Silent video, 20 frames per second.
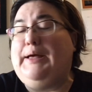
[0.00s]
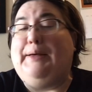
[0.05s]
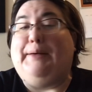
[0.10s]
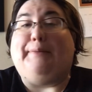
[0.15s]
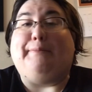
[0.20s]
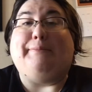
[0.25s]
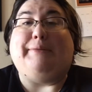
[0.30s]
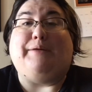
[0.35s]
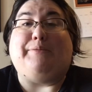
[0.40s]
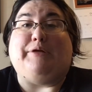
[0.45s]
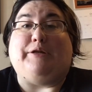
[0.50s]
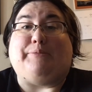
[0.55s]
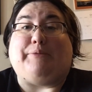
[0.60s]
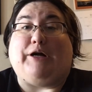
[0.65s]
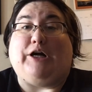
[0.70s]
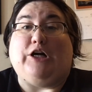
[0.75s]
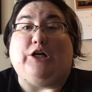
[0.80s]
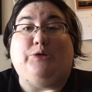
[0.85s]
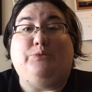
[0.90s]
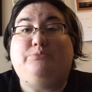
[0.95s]
maybe
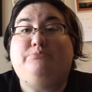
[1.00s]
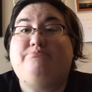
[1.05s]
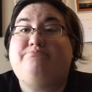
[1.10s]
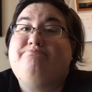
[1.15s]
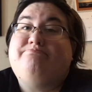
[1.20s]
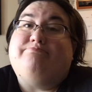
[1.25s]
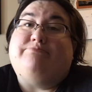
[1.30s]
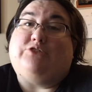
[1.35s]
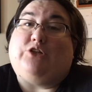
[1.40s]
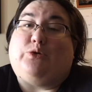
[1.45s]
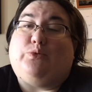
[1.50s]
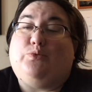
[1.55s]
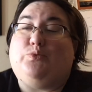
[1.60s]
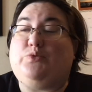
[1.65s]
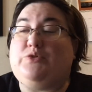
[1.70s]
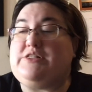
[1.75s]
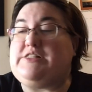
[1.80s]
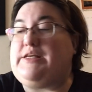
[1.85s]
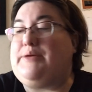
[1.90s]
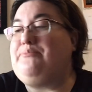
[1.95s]
tomorrow. So
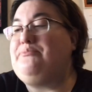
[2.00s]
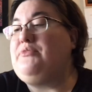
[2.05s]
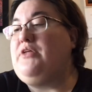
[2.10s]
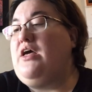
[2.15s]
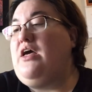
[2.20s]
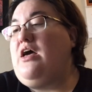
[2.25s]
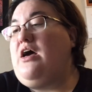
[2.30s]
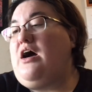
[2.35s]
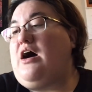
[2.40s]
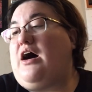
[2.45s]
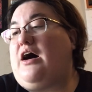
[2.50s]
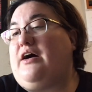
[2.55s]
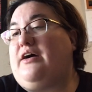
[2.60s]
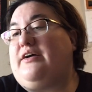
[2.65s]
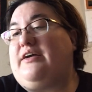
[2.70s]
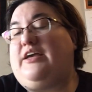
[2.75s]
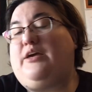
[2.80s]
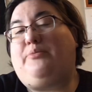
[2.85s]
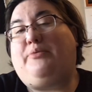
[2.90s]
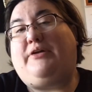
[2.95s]
we'll see.
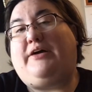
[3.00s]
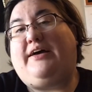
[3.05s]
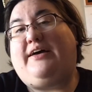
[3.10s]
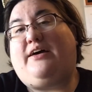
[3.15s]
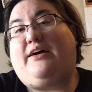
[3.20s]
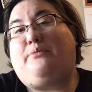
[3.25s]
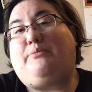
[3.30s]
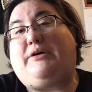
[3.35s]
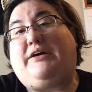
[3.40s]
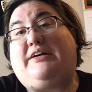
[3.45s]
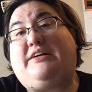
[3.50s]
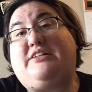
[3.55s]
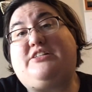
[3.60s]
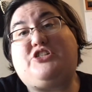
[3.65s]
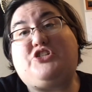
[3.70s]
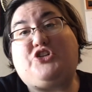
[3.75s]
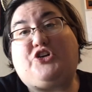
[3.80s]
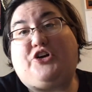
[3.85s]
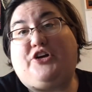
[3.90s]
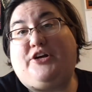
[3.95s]
Keep an eye on my
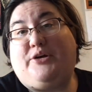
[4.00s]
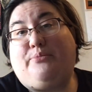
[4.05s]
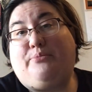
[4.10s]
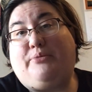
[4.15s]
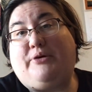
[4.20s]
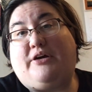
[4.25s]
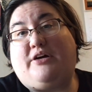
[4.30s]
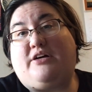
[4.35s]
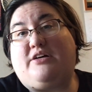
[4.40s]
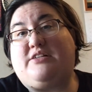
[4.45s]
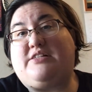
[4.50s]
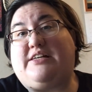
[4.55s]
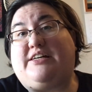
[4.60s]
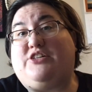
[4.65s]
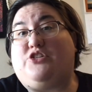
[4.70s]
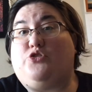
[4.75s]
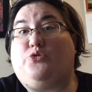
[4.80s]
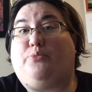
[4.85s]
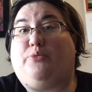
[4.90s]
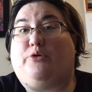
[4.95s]
Instagram, because I
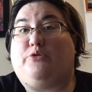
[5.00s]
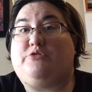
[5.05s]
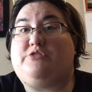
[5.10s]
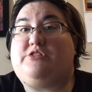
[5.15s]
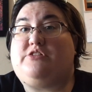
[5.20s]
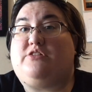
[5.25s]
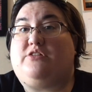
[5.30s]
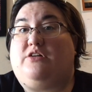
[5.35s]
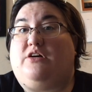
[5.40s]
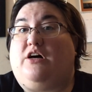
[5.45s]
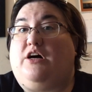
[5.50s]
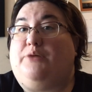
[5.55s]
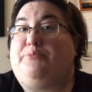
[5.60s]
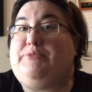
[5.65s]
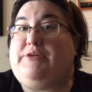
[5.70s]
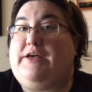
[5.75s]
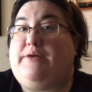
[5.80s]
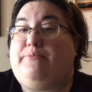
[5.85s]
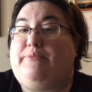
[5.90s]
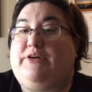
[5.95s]
do post
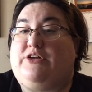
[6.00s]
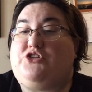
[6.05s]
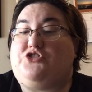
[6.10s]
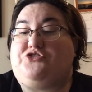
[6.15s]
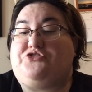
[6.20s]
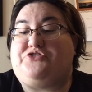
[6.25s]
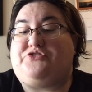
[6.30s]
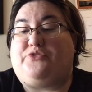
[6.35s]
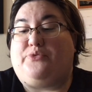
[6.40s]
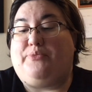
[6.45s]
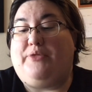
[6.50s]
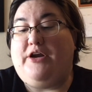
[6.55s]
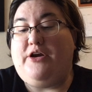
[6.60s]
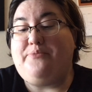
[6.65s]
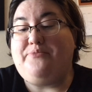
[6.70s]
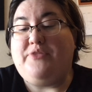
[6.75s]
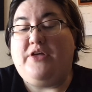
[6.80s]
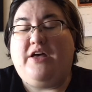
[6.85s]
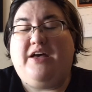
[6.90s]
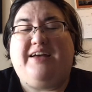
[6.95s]
update pictures from there.
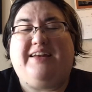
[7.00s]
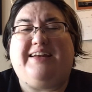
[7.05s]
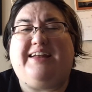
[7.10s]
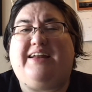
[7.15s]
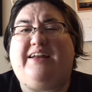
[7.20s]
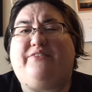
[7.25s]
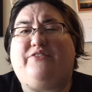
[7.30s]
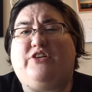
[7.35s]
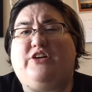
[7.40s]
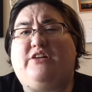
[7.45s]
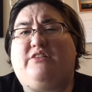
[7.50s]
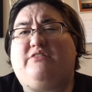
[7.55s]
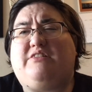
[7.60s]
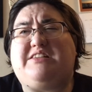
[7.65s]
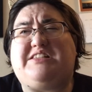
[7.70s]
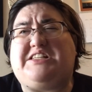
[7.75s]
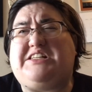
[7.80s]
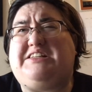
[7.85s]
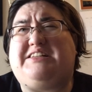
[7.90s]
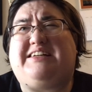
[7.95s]
Not
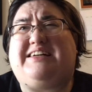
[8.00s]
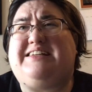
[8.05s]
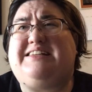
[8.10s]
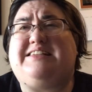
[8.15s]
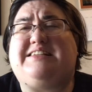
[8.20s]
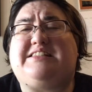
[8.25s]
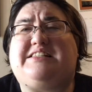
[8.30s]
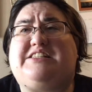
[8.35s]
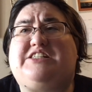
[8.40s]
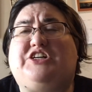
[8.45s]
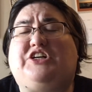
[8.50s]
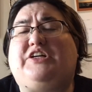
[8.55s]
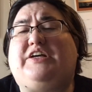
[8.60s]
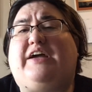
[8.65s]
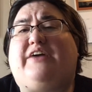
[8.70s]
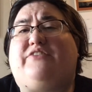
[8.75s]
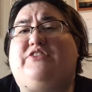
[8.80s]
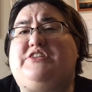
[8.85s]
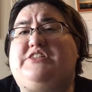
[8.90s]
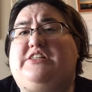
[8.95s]
necessarily
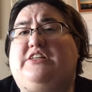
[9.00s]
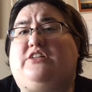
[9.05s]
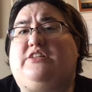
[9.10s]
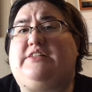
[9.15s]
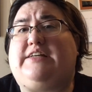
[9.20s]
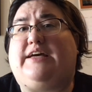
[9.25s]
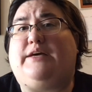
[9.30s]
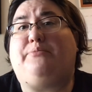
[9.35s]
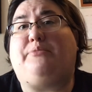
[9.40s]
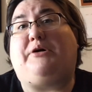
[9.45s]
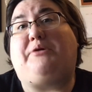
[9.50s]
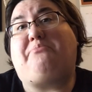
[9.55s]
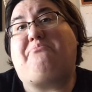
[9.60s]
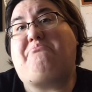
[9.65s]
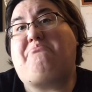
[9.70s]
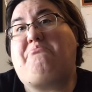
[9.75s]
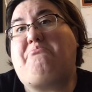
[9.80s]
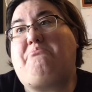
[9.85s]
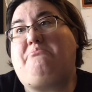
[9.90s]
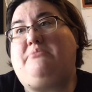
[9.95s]
every single day, but
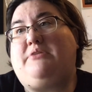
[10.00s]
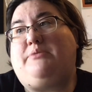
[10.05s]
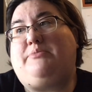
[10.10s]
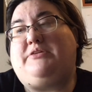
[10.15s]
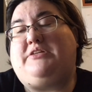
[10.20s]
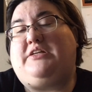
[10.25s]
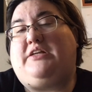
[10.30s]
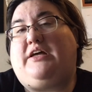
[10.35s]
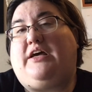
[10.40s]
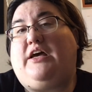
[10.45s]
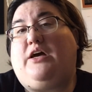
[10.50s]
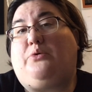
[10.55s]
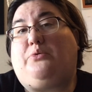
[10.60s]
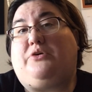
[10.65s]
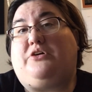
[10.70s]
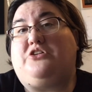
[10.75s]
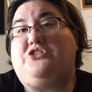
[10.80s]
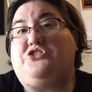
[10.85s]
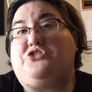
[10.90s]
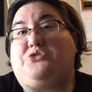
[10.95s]
maybe today I
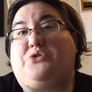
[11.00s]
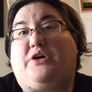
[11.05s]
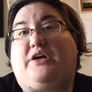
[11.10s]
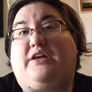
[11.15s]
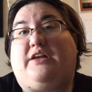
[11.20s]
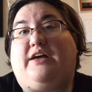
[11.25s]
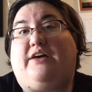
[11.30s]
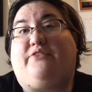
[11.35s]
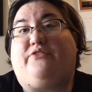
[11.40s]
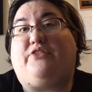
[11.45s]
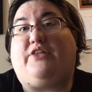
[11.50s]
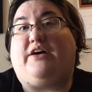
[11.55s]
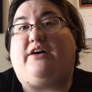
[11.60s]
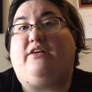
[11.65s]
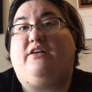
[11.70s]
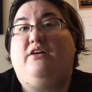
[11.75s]
will, just so I can have that